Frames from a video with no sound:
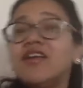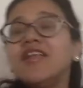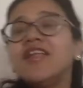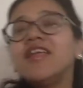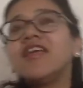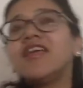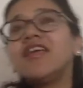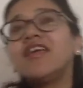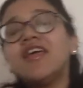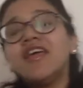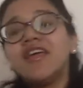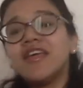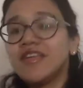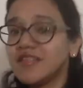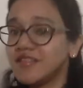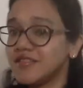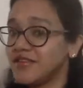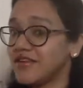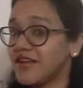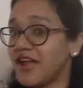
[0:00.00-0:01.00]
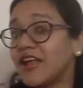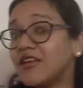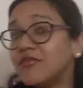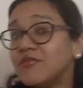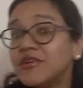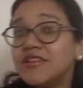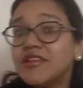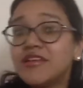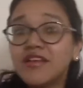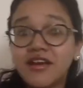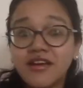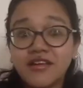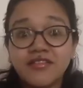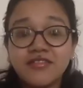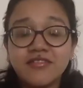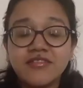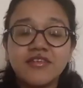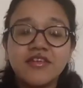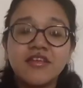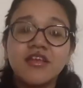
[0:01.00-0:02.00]
day his grandmother
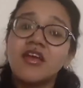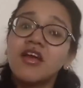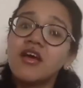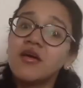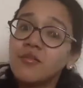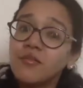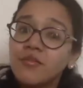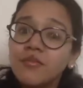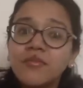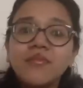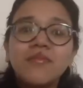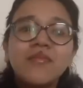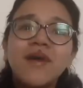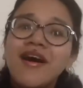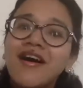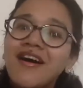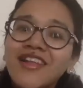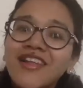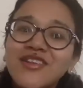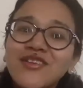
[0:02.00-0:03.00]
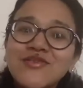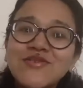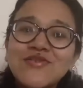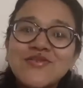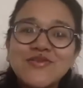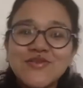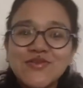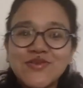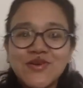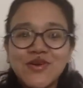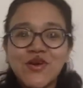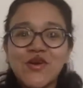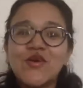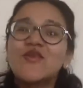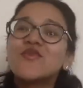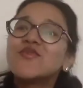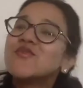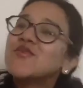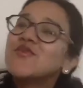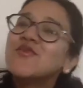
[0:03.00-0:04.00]
asked, Maloo,
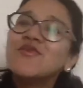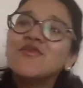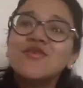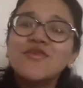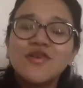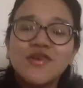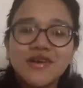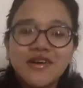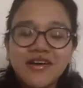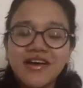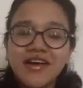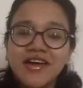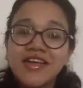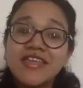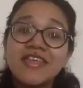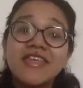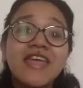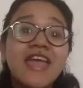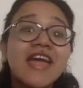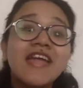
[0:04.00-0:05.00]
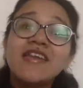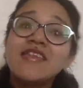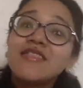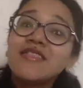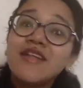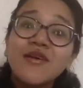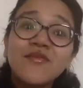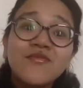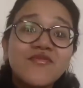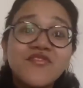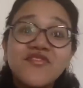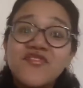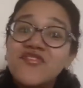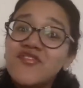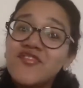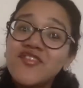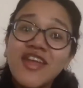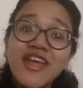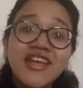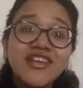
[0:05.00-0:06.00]
go get some
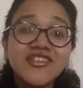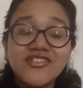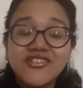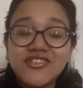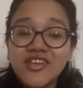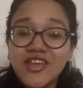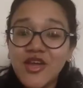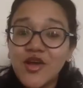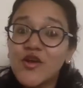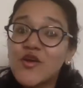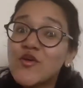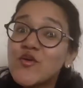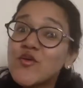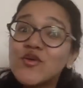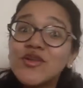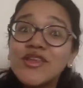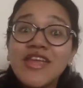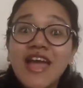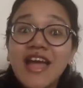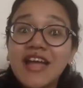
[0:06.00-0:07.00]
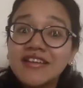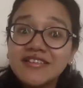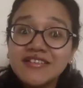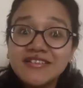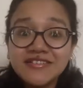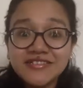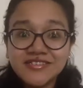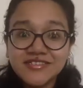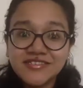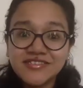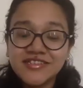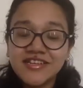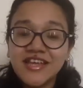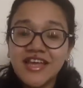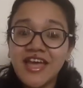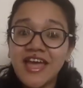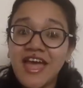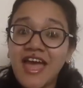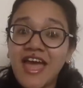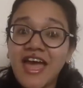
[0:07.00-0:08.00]
fresh coriander
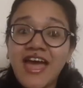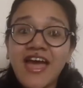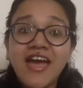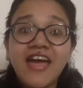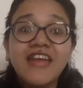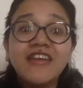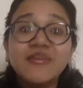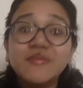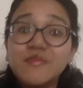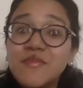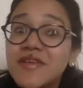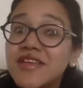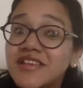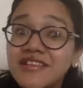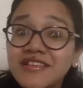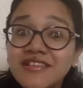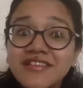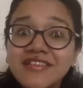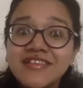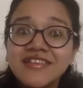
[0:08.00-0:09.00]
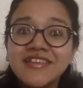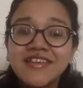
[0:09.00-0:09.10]
and mint